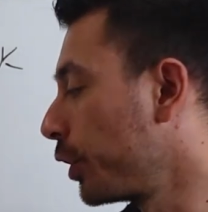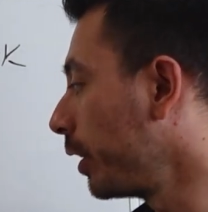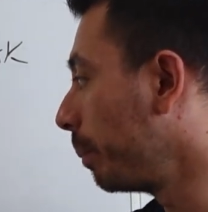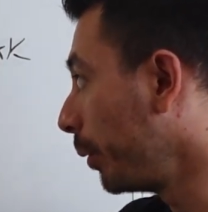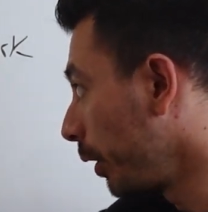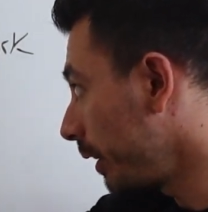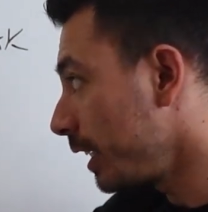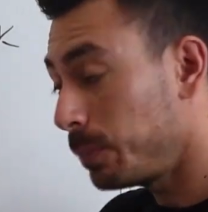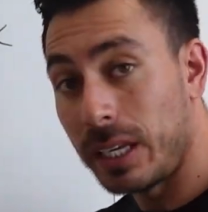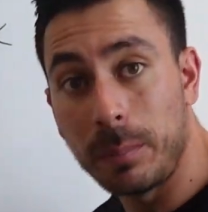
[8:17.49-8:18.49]
going to put
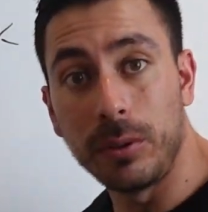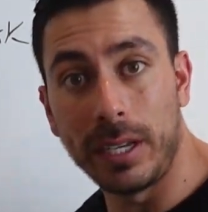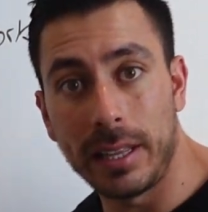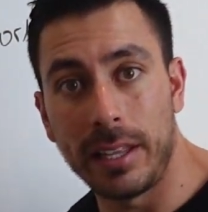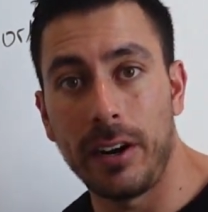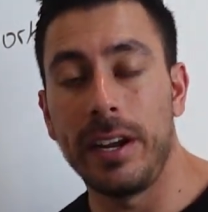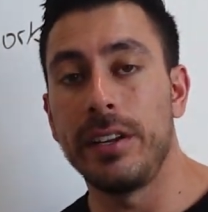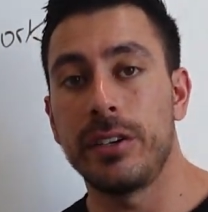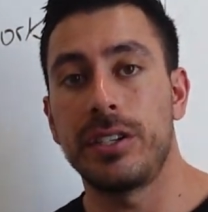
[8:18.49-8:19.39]
these people in there in your